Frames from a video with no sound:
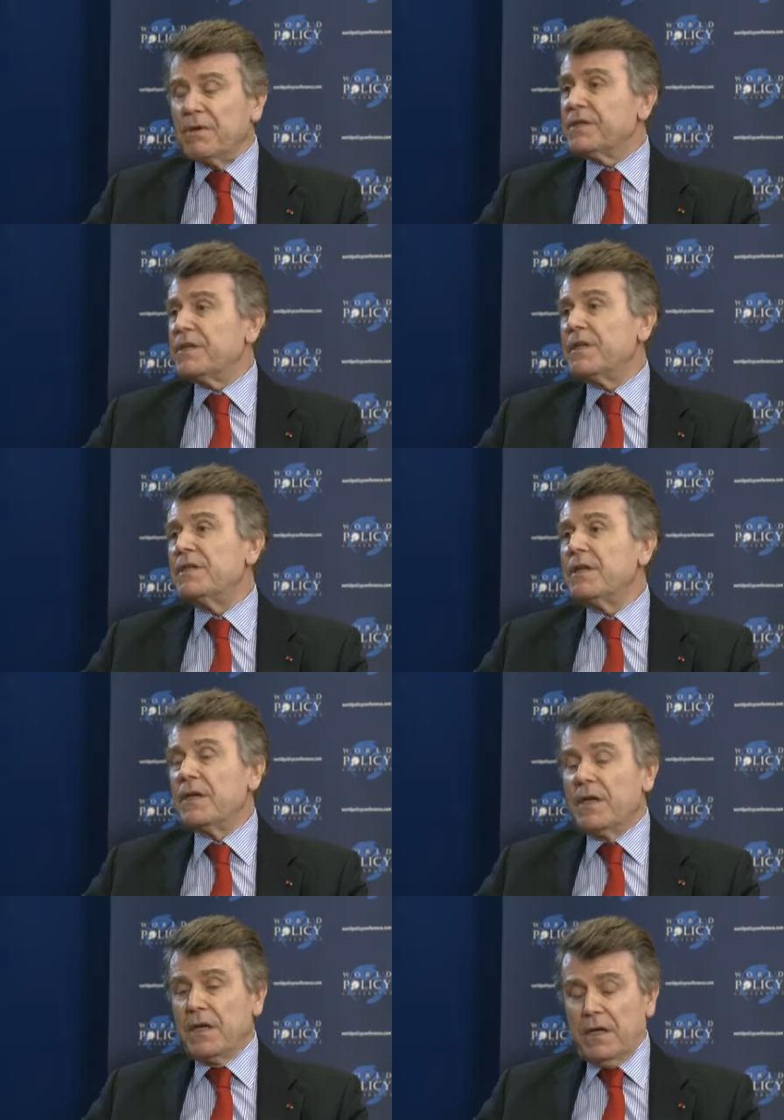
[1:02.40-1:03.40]
wanted.
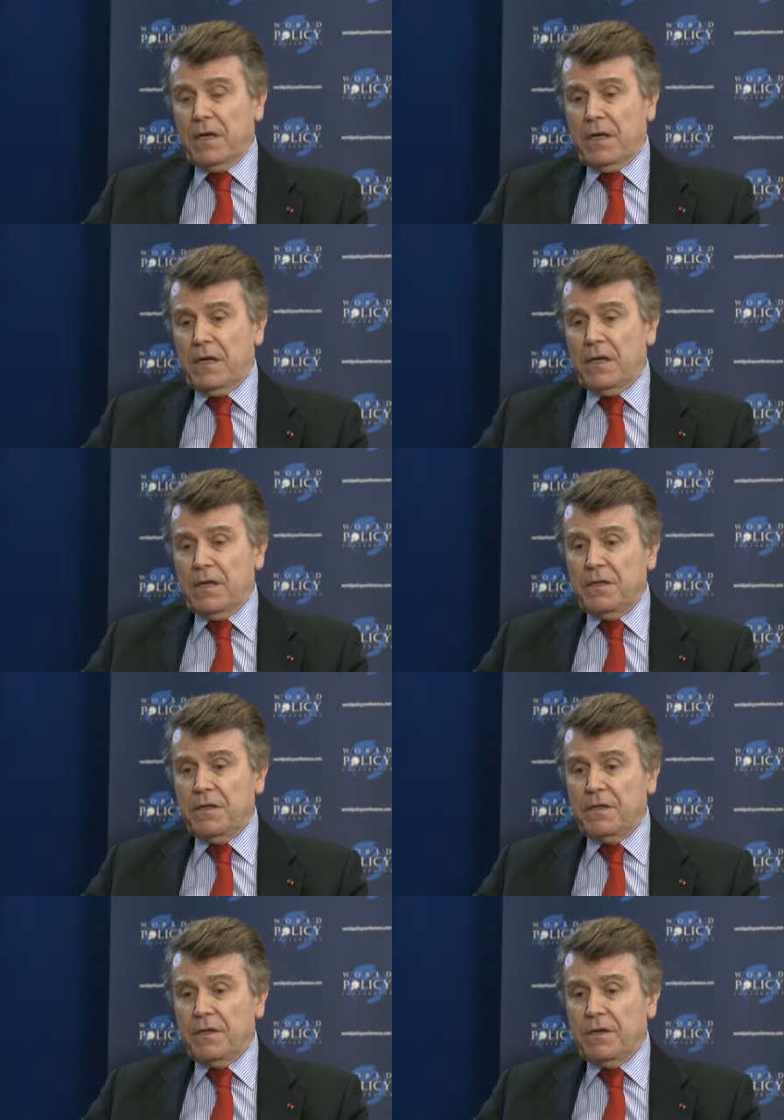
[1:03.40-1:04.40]

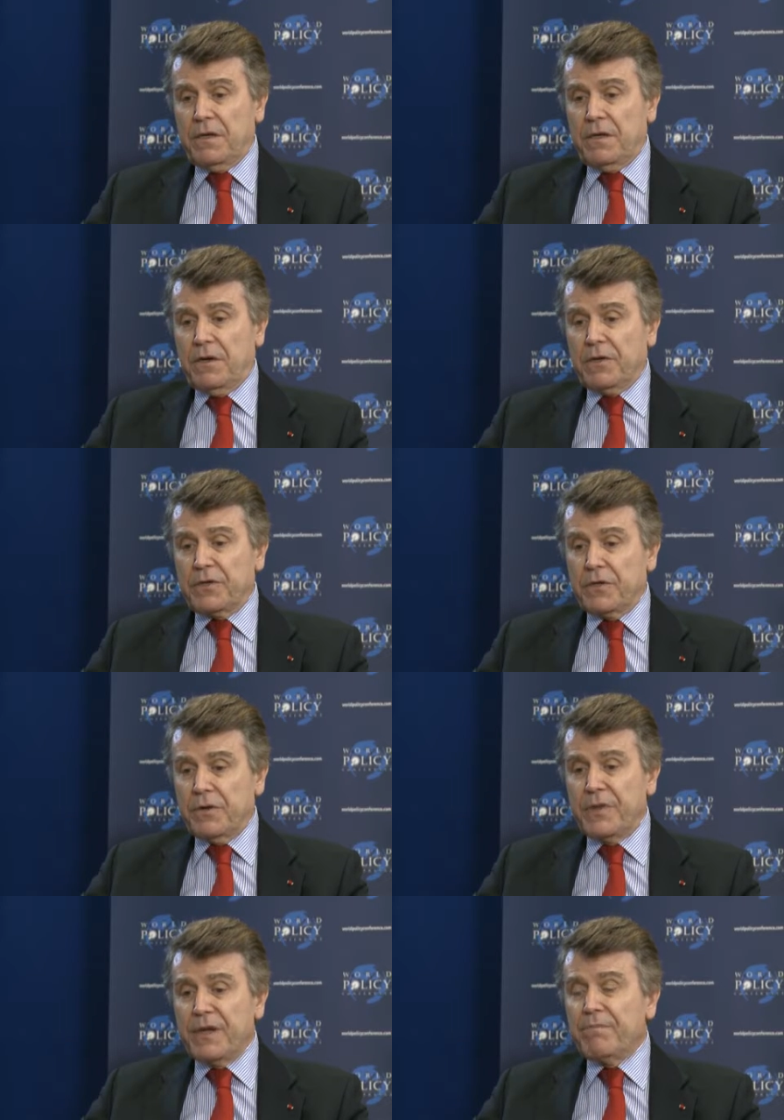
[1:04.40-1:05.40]
And
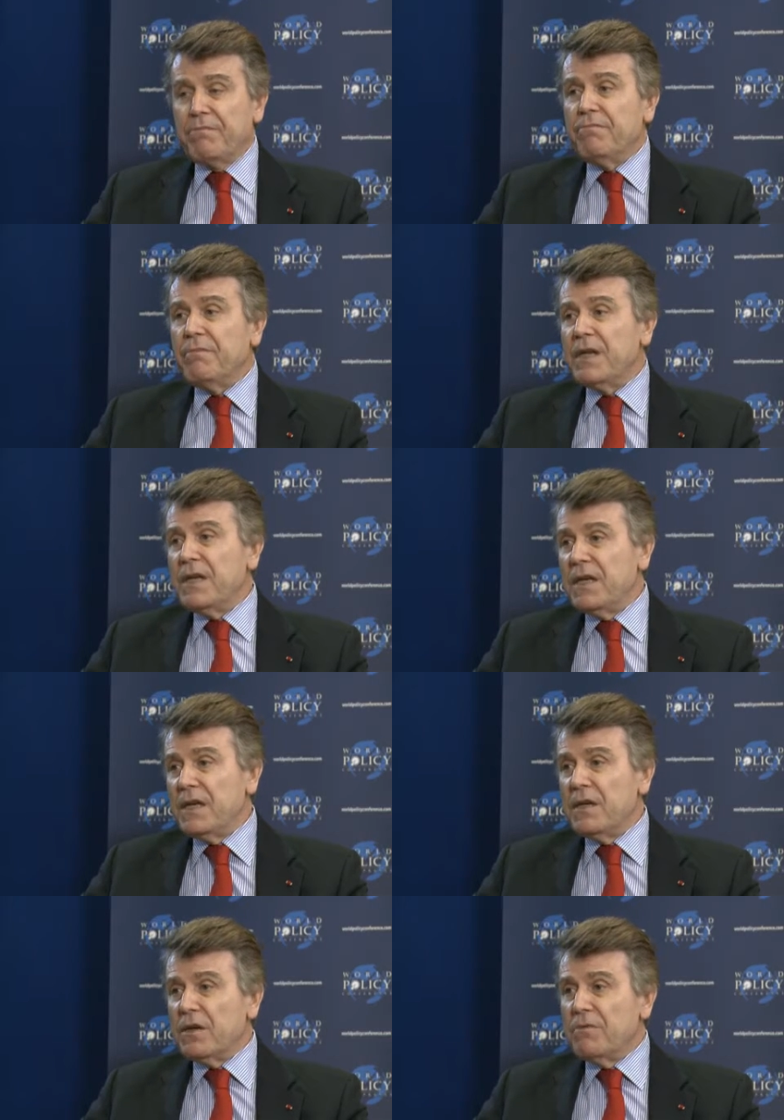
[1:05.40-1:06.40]
also, I think
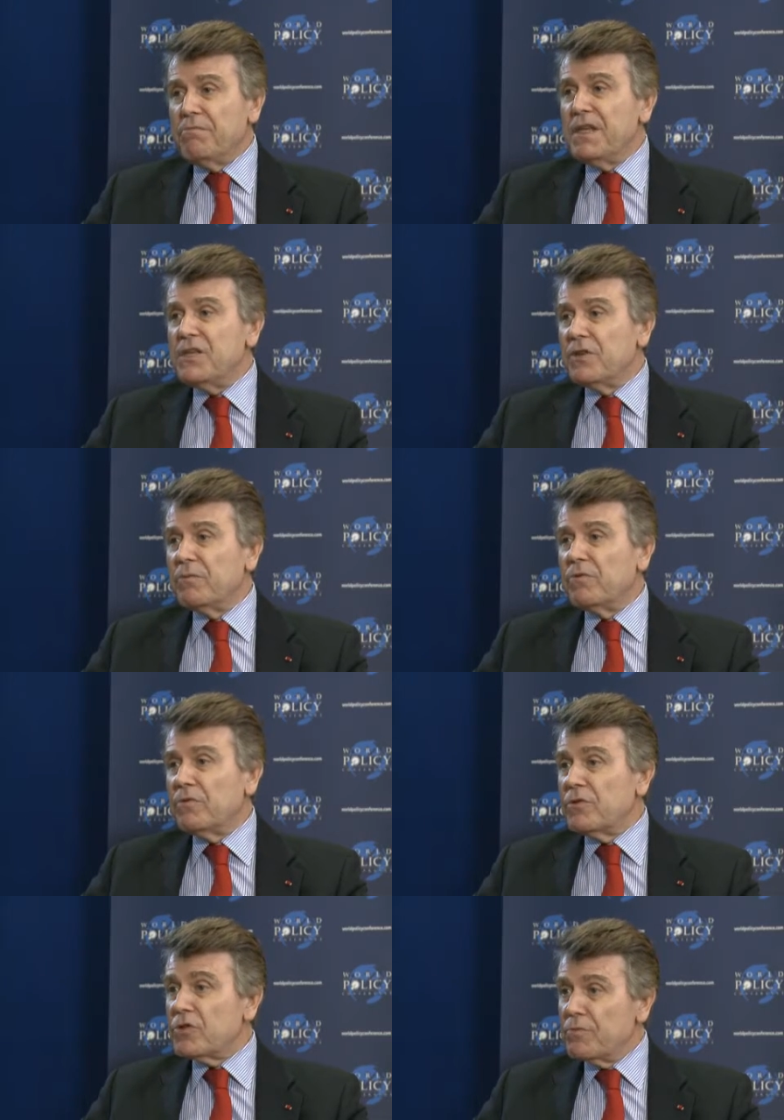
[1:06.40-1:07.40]
many medium
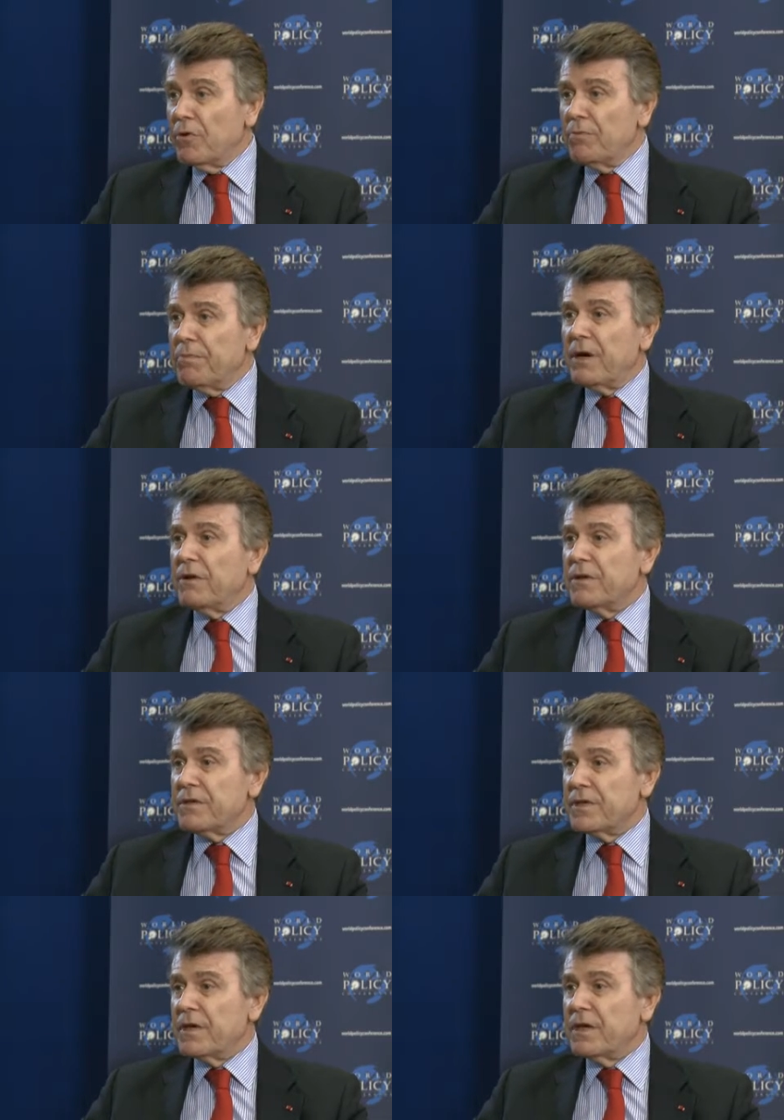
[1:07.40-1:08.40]
and small
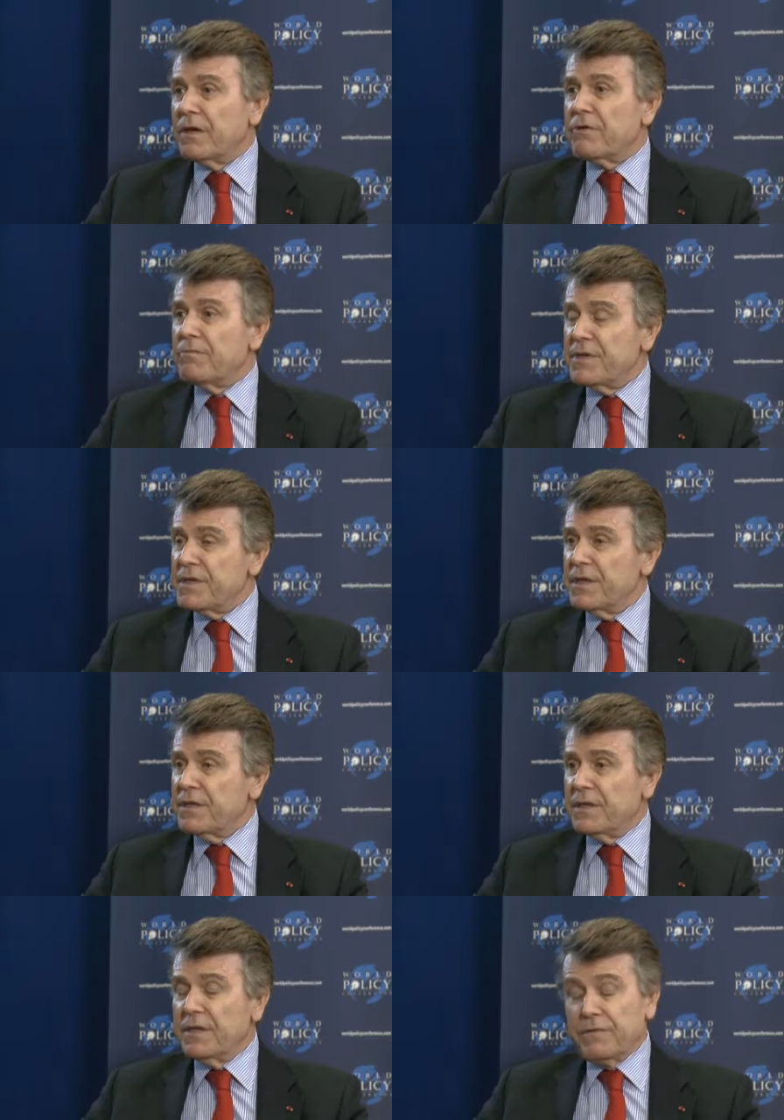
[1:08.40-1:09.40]
powers are
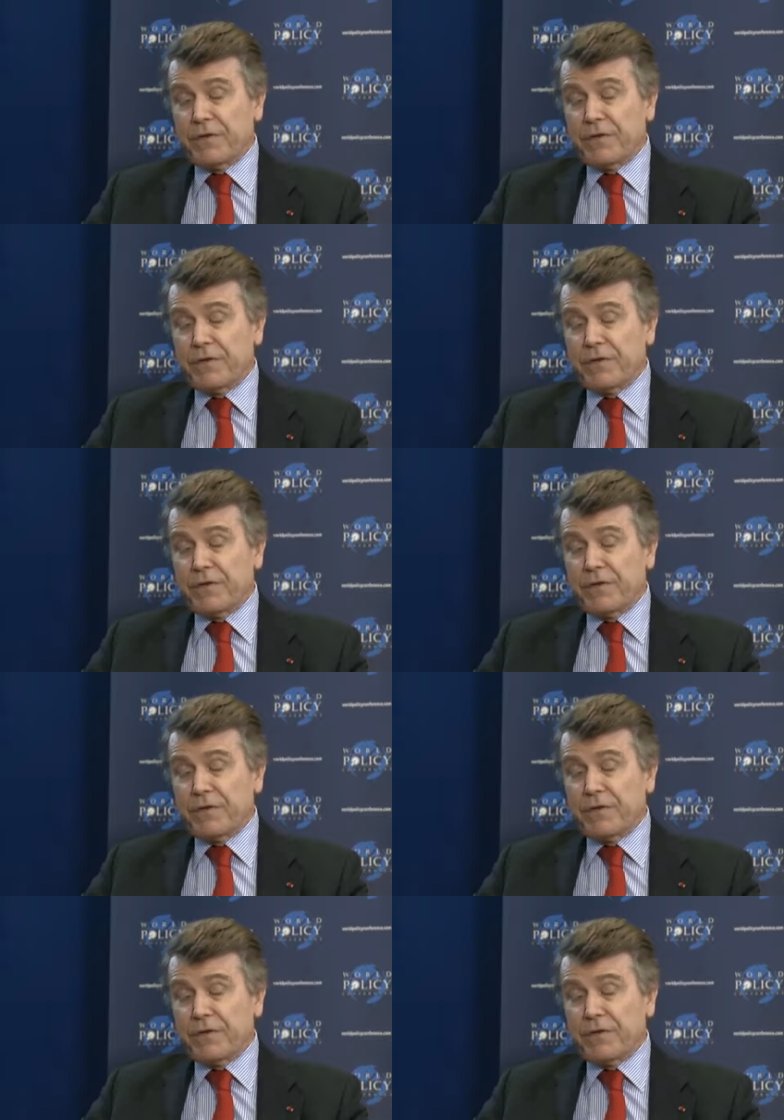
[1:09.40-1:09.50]
represented.